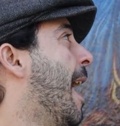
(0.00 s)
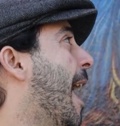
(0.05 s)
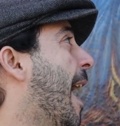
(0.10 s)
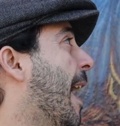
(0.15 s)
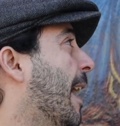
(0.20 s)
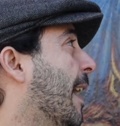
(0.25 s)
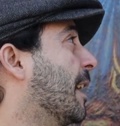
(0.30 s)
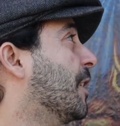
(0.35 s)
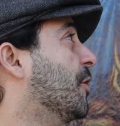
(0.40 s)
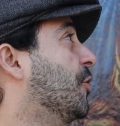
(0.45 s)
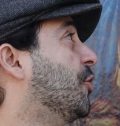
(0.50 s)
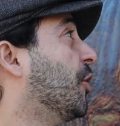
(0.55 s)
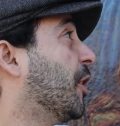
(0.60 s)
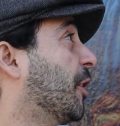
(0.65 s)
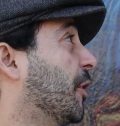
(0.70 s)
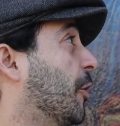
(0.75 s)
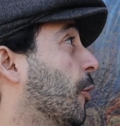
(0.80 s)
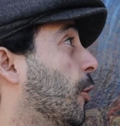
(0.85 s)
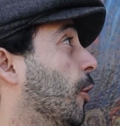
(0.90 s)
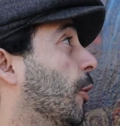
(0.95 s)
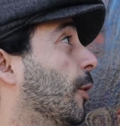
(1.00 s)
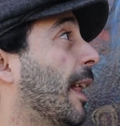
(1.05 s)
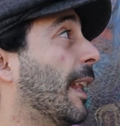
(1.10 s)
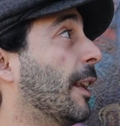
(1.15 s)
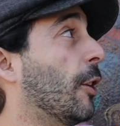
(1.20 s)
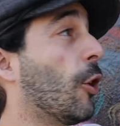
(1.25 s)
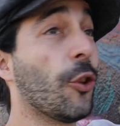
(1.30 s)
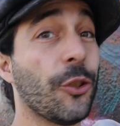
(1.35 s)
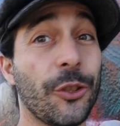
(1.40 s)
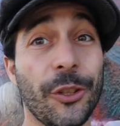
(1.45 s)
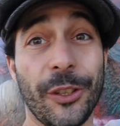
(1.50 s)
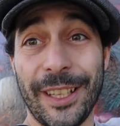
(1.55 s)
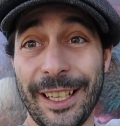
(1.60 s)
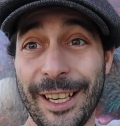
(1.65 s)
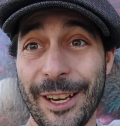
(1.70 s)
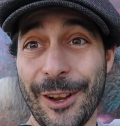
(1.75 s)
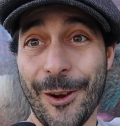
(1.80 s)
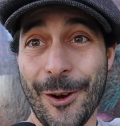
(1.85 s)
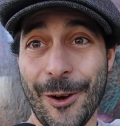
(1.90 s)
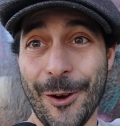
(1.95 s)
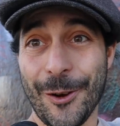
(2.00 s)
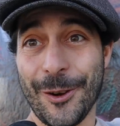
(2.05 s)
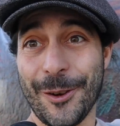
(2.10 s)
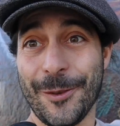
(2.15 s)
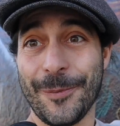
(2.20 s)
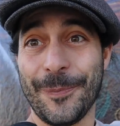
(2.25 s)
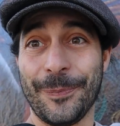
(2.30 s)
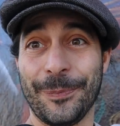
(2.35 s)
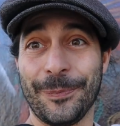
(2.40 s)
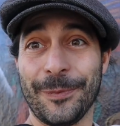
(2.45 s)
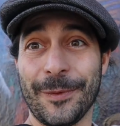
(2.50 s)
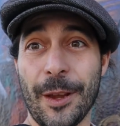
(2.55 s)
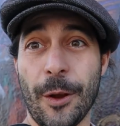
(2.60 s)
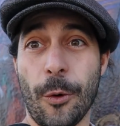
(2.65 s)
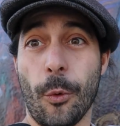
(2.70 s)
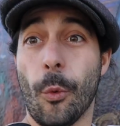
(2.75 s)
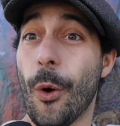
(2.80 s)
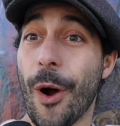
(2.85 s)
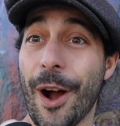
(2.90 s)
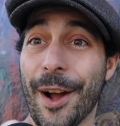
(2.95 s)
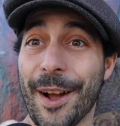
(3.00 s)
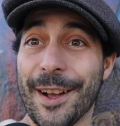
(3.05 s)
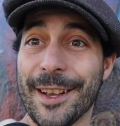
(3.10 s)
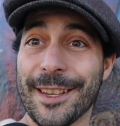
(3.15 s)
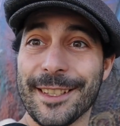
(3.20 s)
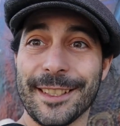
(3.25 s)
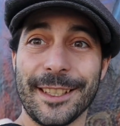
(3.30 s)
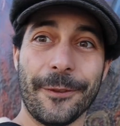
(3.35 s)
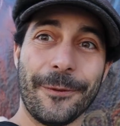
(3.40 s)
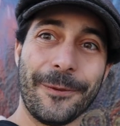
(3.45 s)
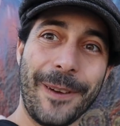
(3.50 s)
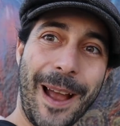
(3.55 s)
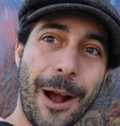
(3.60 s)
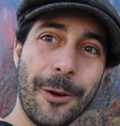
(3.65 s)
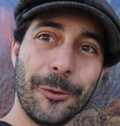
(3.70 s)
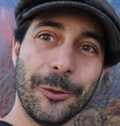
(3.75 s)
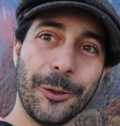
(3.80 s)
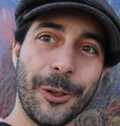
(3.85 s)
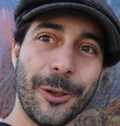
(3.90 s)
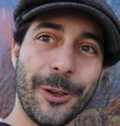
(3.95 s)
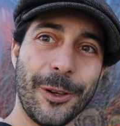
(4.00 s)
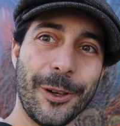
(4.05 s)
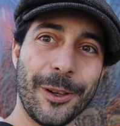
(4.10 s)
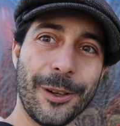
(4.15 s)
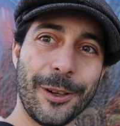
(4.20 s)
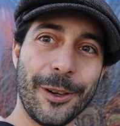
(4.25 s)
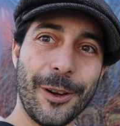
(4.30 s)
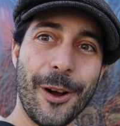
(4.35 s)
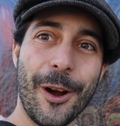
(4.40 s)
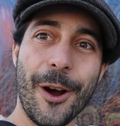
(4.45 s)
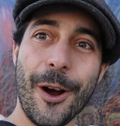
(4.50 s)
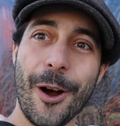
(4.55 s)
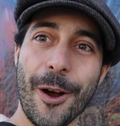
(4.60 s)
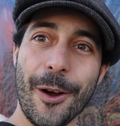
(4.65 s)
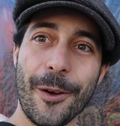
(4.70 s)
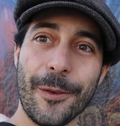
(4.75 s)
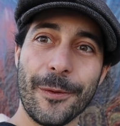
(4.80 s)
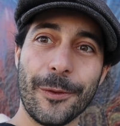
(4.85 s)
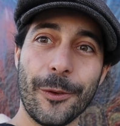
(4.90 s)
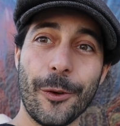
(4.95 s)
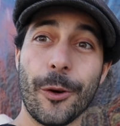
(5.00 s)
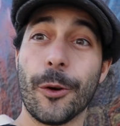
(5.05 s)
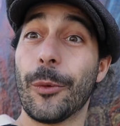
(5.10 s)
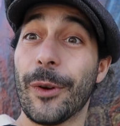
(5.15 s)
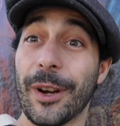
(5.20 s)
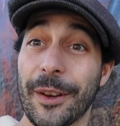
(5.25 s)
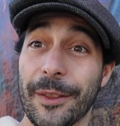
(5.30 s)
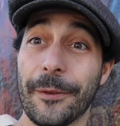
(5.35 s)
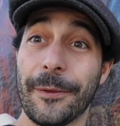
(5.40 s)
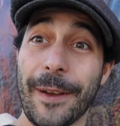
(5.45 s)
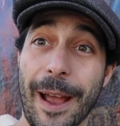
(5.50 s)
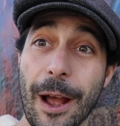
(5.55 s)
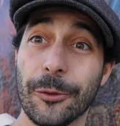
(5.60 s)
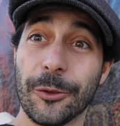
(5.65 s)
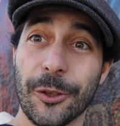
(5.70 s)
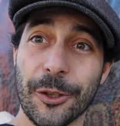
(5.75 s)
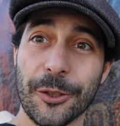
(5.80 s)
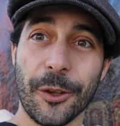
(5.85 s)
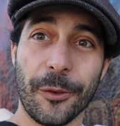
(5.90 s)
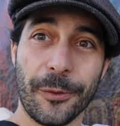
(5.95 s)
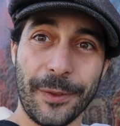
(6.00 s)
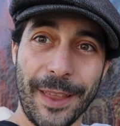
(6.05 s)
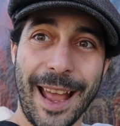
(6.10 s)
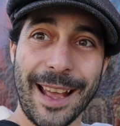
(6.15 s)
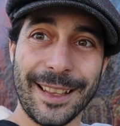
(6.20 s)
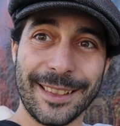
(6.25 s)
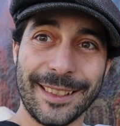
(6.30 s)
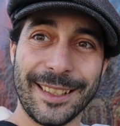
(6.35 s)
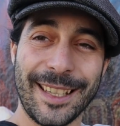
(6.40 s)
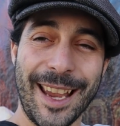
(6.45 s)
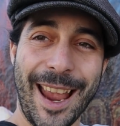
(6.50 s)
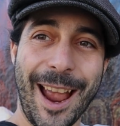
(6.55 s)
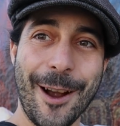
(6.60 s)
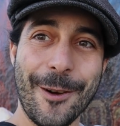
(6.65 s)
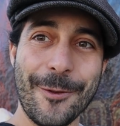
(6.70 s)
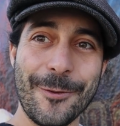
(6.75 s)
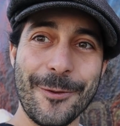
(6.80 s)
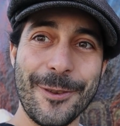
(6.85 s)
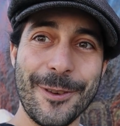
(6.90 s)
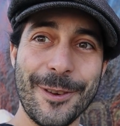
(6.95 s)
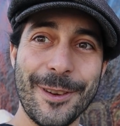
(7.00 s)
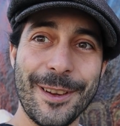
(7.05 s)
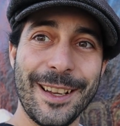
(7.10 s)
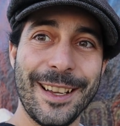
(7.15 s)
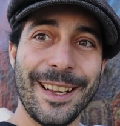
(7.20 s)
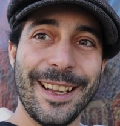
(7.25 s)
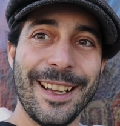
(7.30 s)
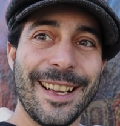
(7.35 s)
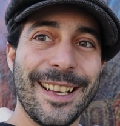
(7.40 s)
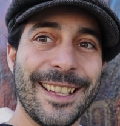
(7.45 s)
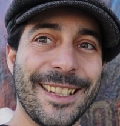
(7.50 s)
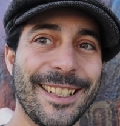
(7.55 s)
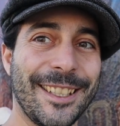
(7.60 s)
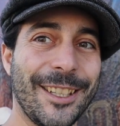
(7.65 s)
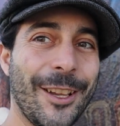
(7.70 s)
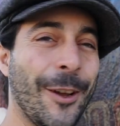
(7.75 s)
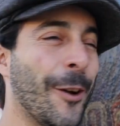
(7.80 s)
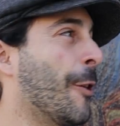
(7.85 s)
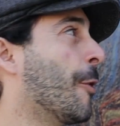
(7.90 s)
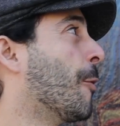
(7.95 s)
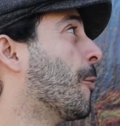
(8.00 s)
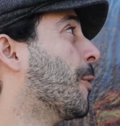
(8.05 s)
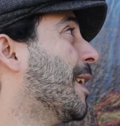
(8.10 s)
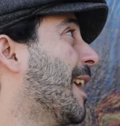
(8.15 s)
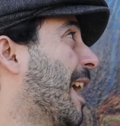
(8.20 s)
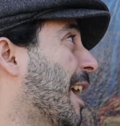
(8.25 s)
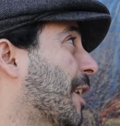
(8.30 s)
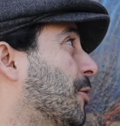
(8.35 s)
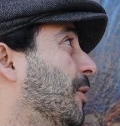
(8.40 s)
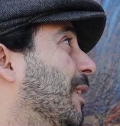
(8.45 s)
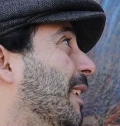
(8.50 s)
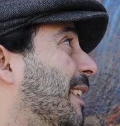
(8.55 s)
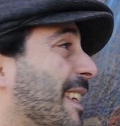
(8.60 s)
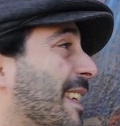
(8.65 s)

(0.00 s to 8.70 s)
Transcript: and General Alonso de Leon was the founder of, or one of the founders of that town. So we actually